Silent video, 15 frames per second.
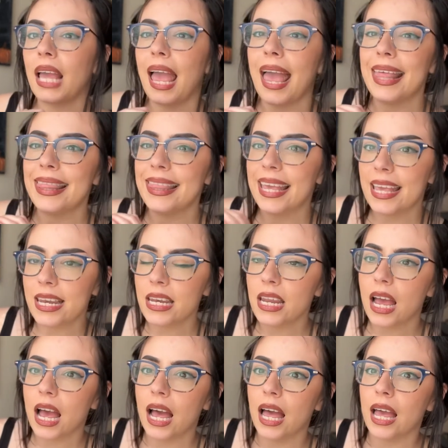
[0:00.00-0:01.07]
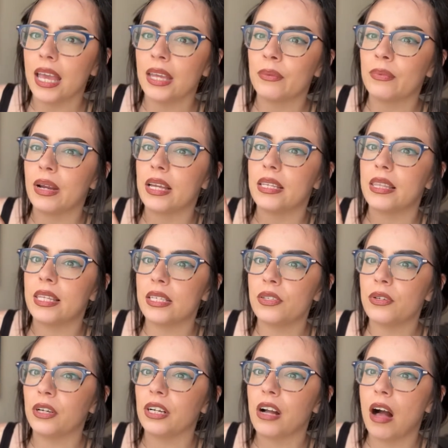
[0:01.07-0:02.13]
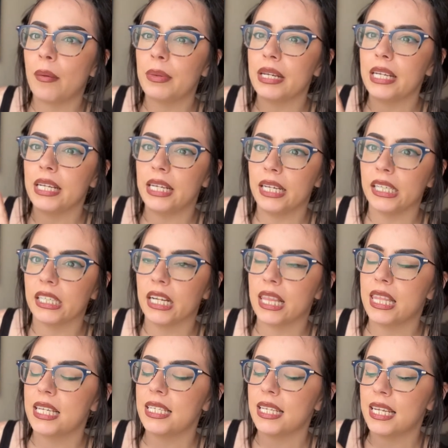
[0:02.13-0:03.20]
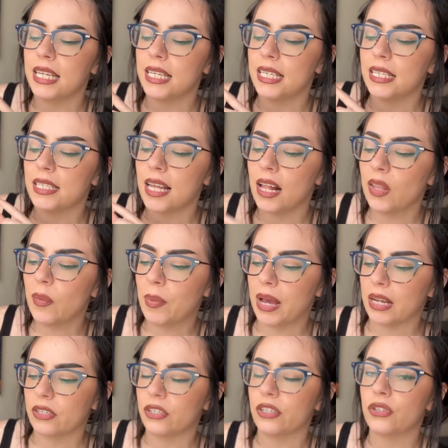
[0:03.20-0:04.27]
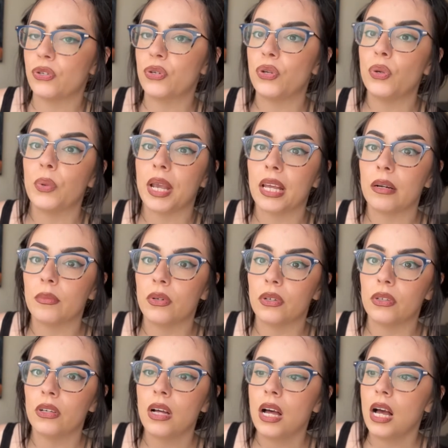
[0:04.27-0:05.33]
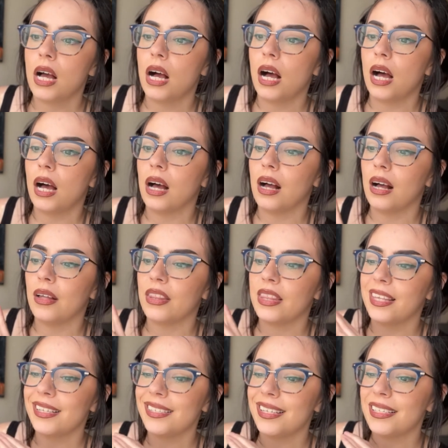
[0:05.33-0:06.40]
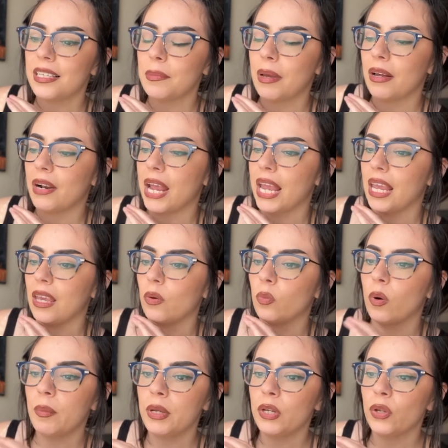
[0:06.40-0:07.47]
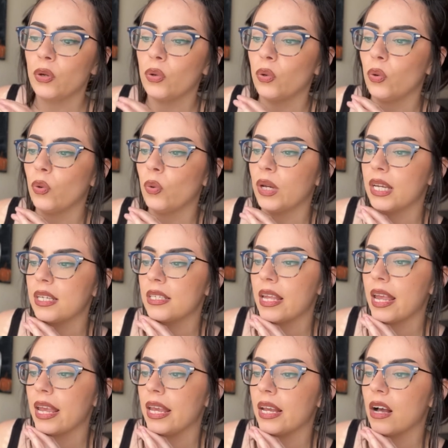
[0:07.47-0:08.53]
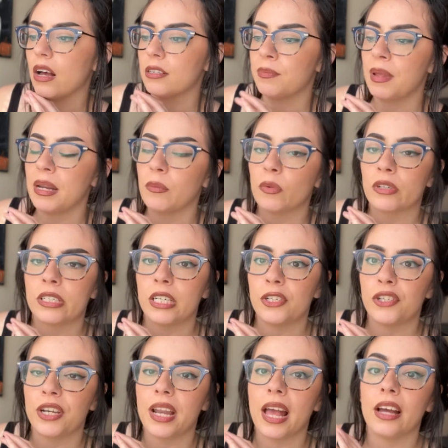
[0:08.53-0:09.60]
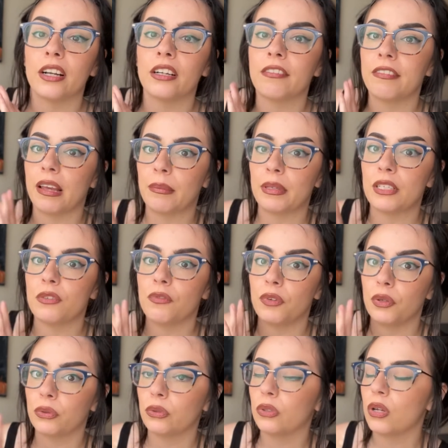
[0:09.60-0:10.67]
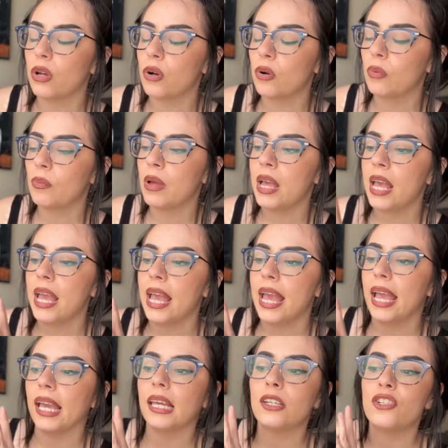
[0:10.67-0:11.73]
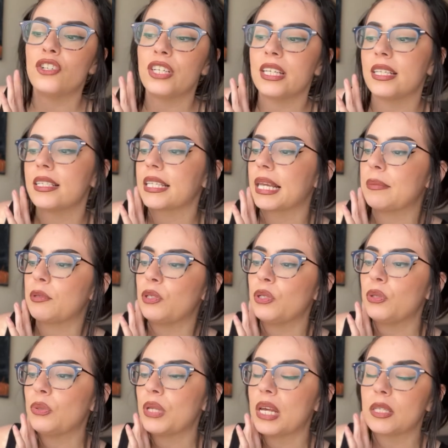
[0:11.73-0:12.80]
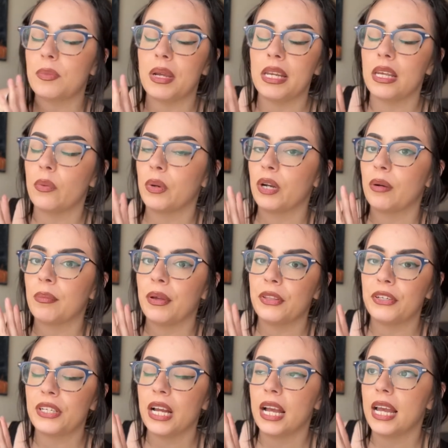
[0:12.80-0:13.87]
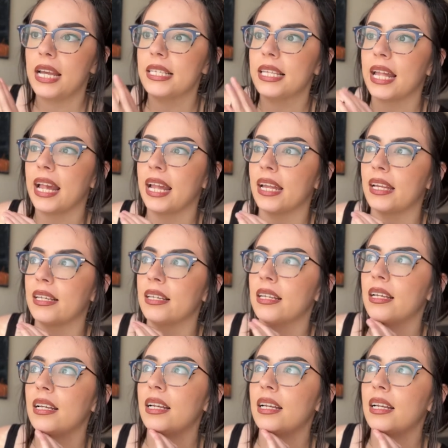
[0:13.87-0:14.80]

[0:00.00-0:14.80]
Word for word: And then I read this dark comedy here. This is Ella Baxter's New Animal. Uh, this is about a woman who is a cosmetic mortician at her family's funeral home, and she escapes to Tasmania when her mother dies, and